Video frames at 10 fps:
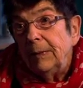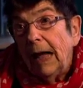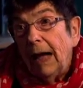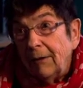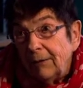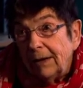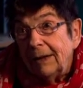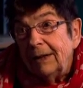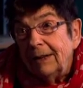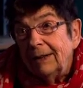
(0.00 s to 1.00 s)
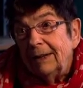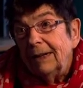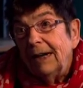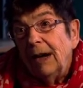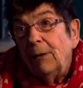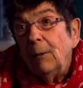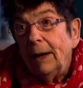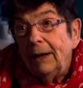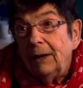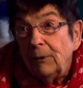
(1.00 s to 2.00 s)
have a
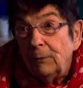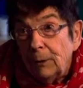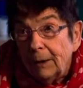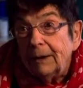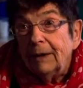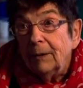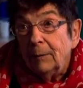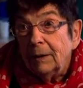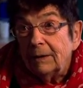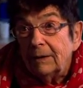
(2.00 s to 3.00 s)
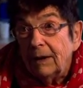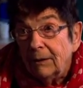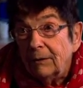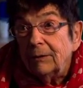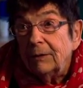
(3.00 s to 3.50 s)
way of working myself